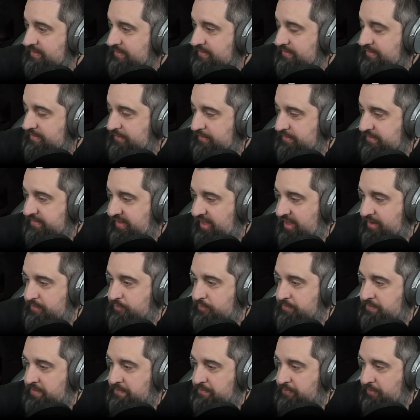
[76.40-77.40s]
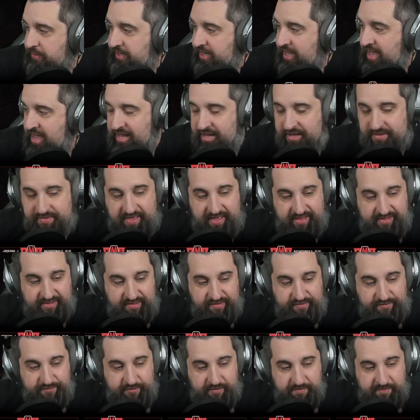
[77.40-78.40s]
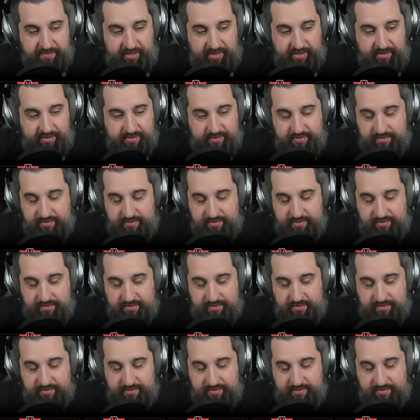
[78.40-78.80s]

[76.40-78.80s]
So Zed would be pretty high on that list for me.